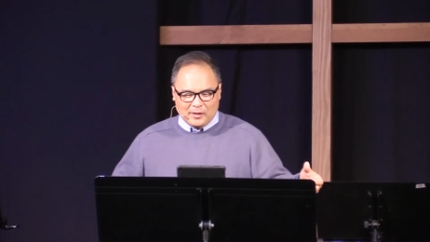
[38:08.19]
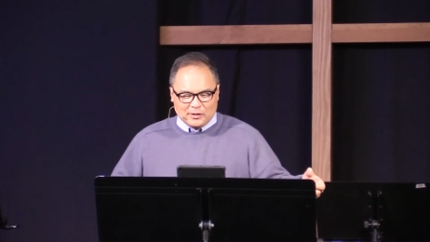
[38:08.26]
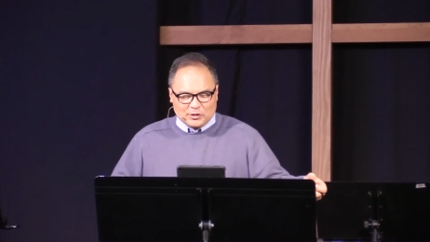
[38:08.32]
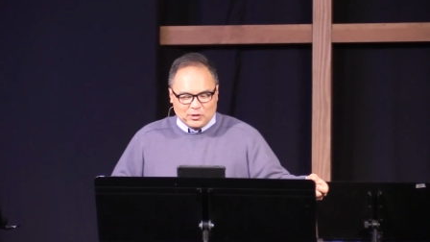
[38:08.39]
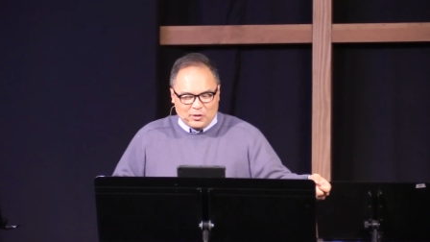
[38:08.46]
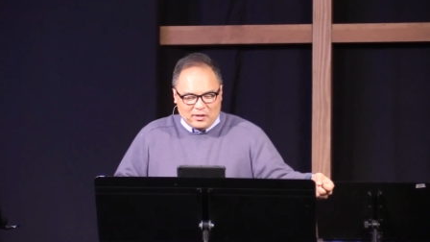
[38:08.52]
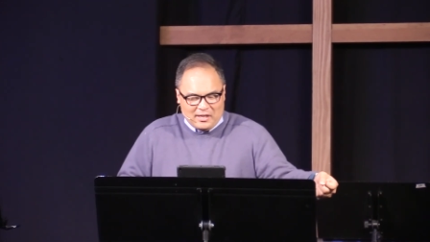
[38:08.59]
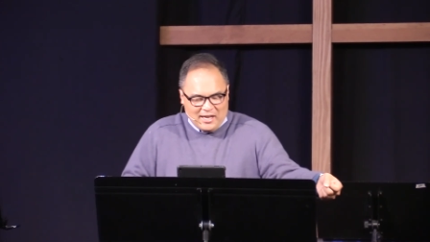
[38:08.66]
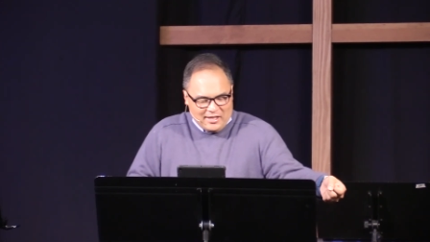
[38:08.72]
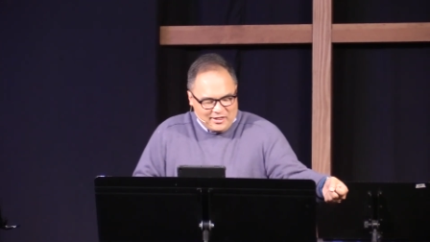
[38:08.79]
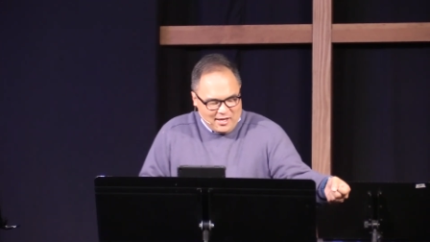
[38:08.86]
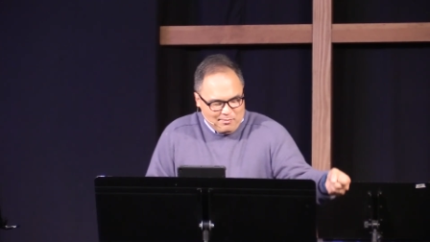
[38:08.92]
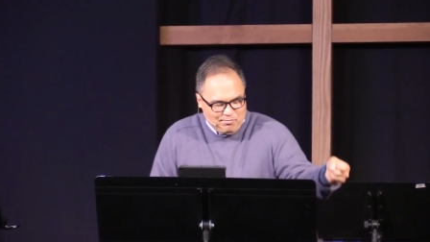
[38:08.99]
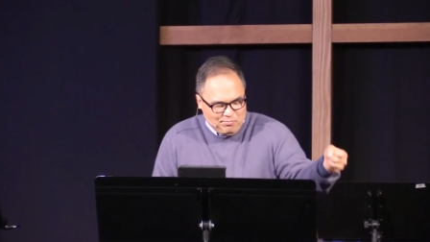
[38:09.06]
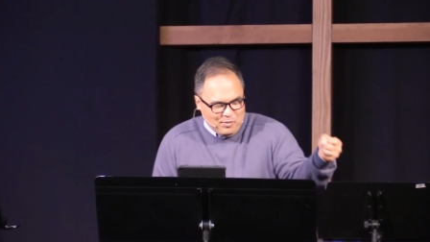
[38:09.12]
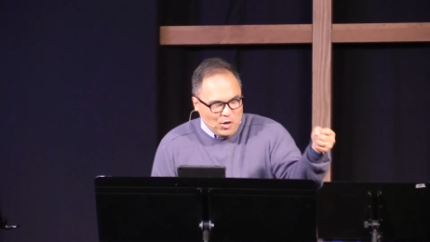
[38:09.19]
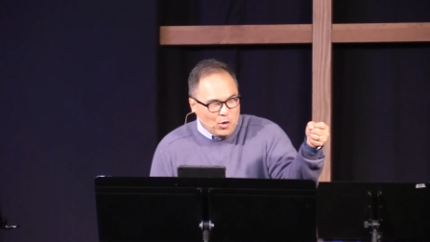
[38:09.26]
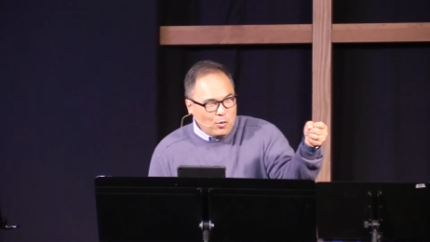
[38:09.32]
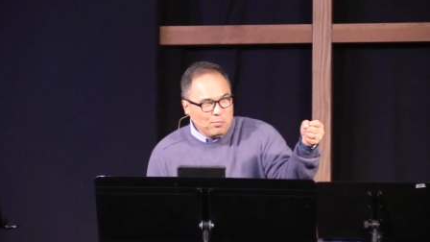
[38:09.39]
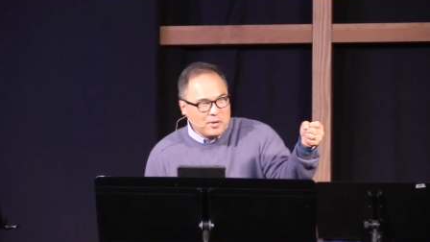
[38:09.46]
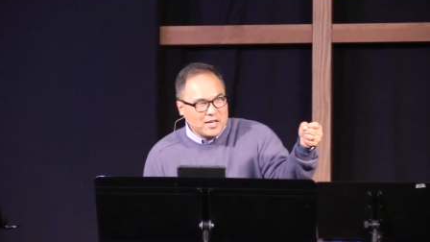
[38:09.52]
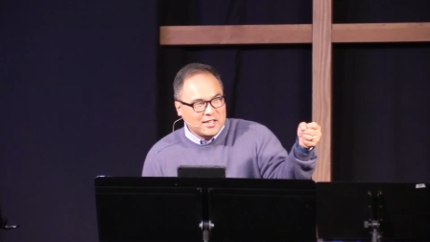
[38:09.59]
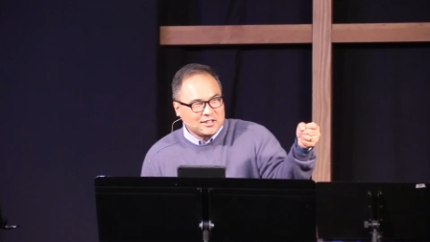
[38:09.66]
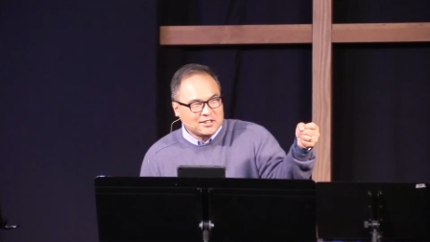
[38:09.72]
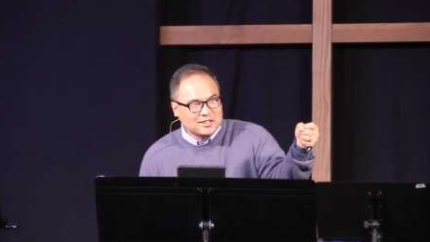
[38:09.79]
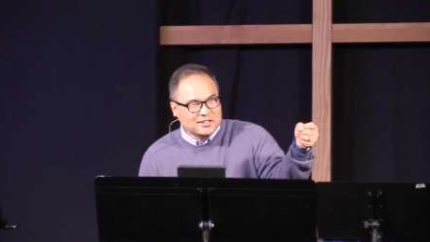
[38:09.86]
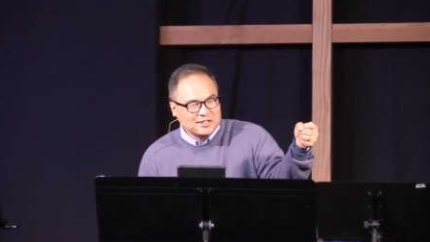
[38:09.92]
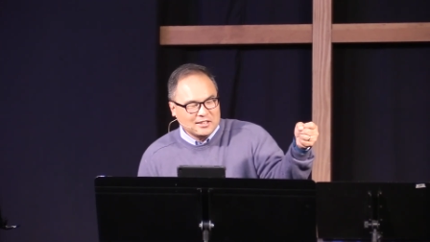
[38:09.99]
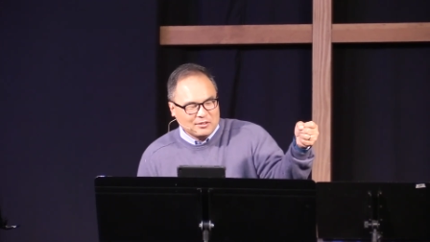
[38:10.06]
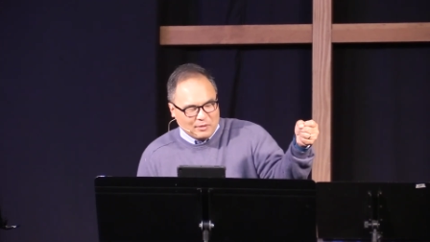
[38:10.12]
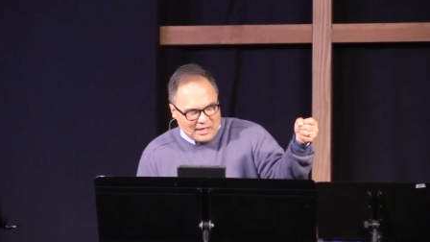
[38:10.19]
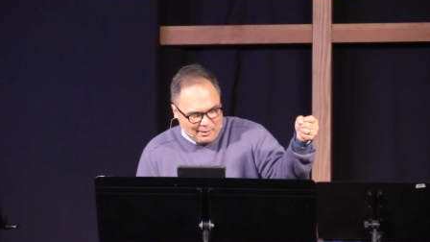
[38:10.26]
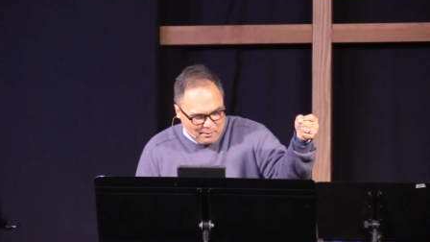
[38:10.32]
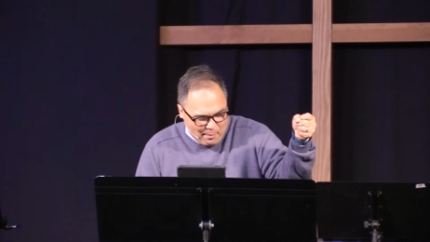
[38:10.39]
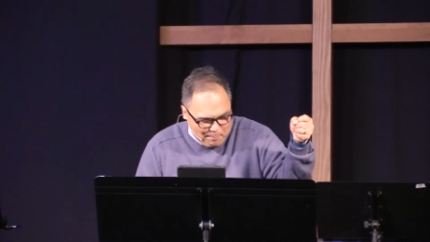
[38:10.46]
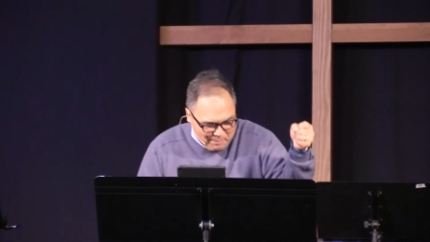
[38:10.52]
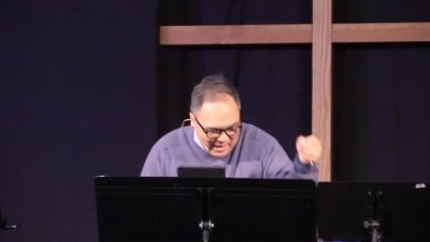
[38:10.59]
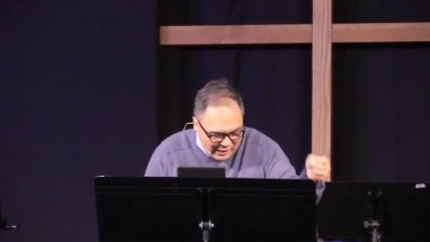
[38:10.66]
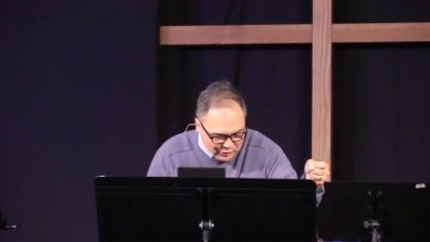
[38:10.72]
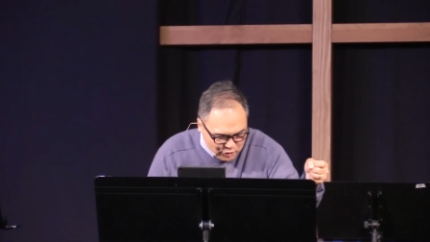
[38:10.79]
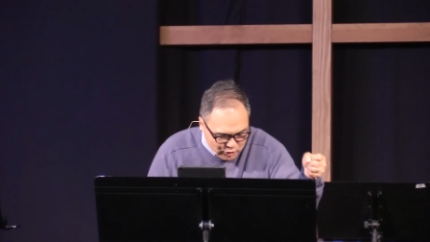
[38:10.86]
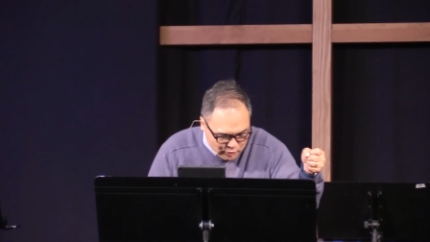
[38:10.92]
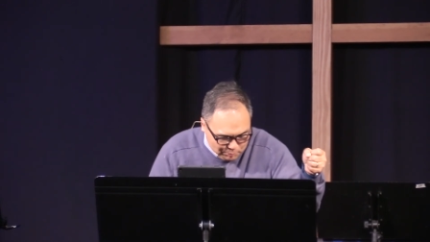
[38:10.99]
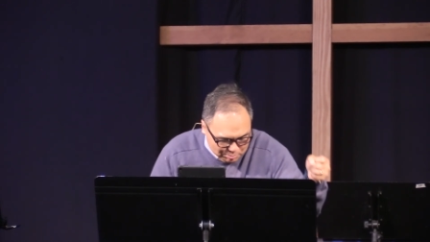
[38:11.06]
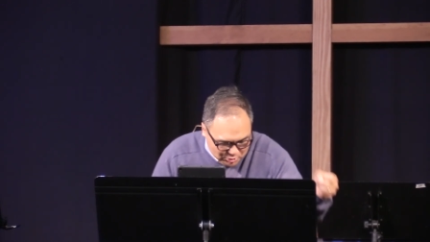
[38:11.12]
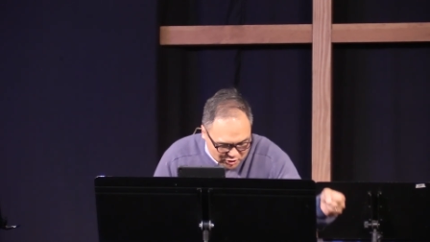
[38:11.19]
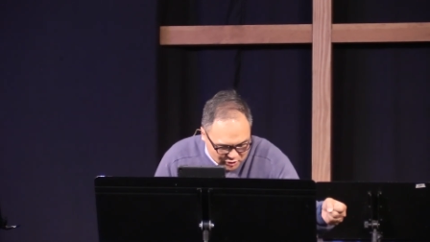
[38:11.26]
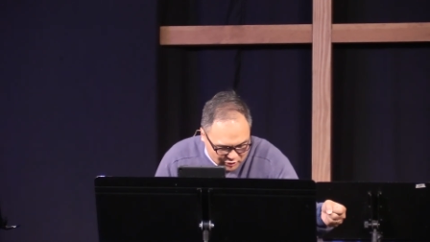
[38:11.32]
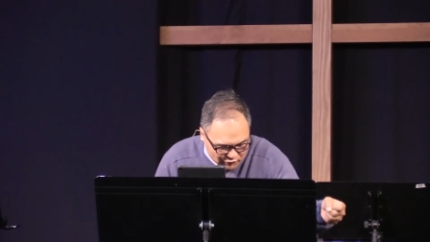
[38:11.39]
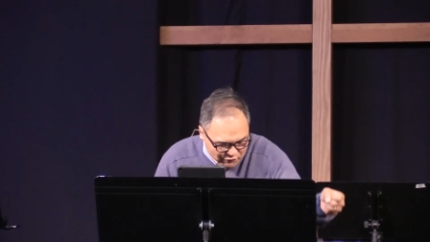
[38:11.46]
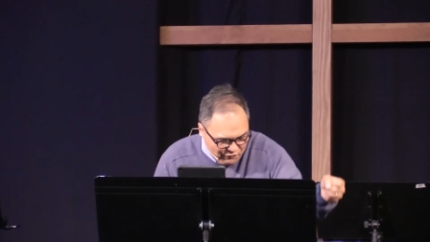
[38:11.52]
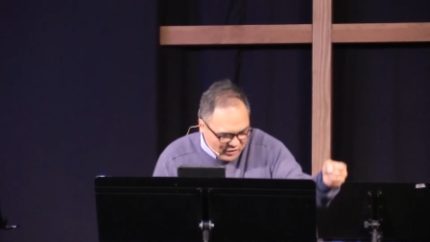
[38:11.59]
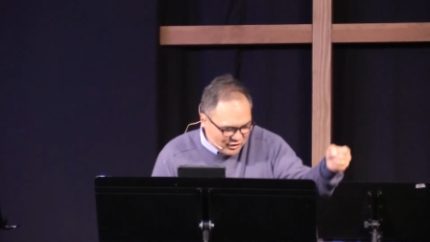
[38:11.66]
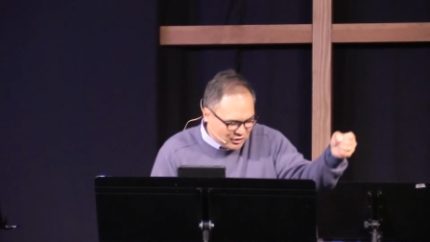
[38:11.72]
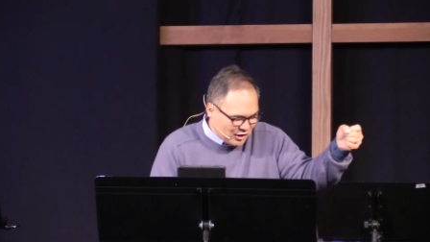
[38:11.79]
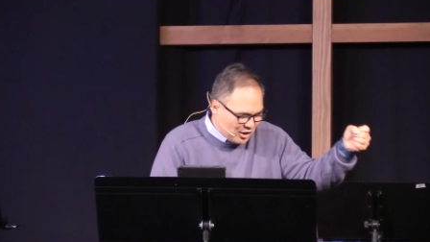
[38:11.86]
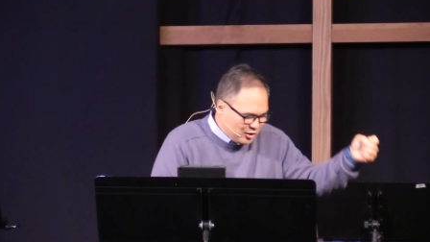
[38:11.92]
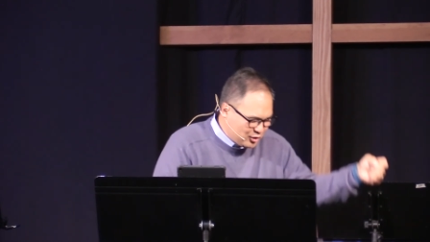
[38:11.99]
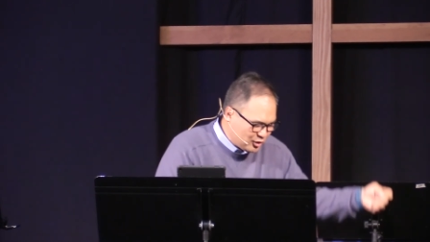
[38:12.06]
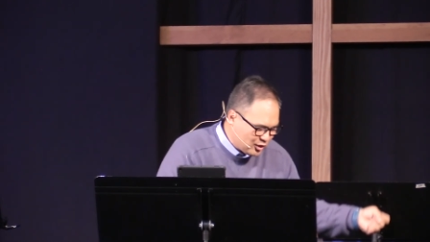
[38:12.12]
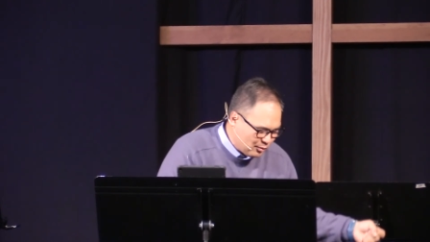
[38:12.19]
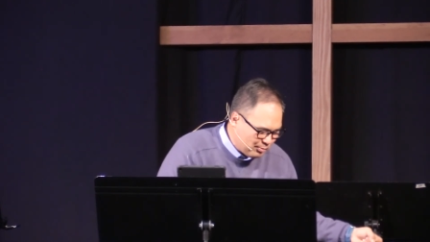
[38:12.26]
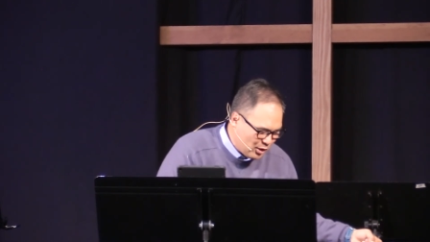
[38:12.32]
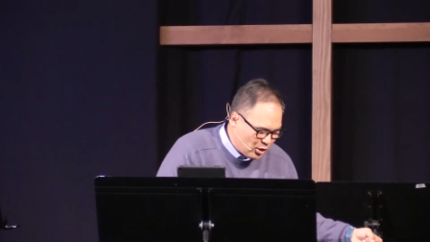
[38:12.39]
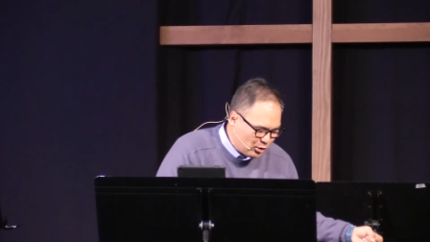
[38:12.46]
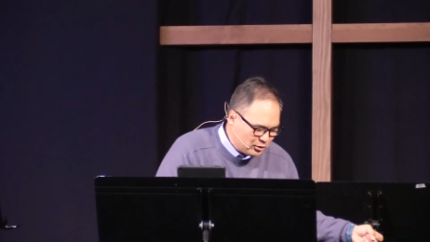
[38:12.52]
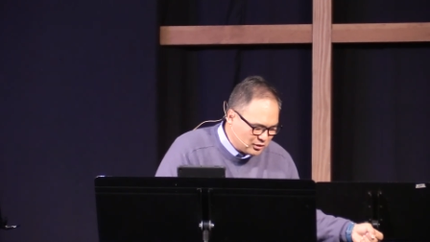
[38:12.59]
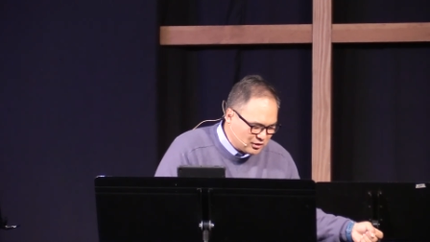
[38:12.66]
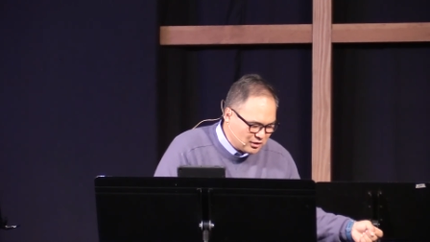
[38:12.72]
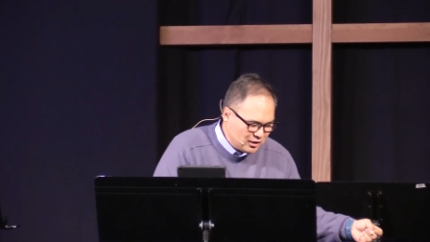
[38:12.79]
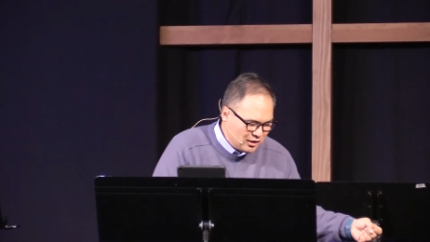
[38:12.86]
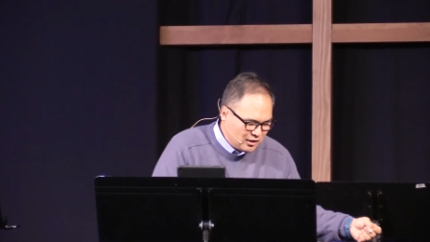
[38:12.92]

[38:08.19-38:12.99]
So at that moment, when I'm about to put the fish into the boat,